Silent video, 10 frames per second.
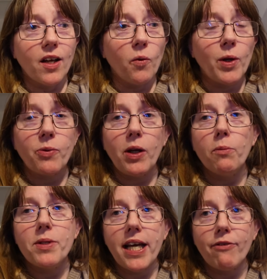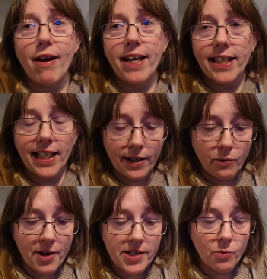Which will update regularly,
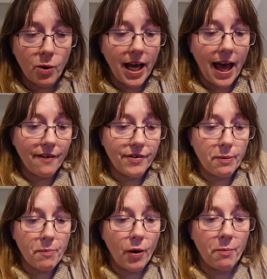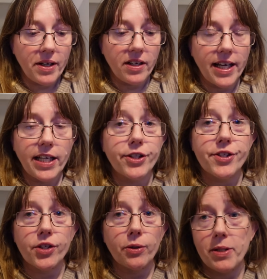whereas the one I have at the moment, it
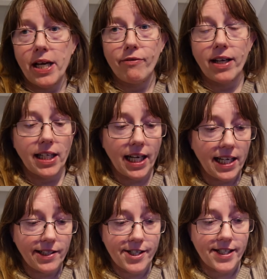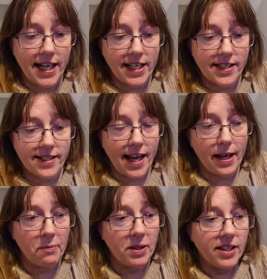doesn't update regularly, it just stays the same.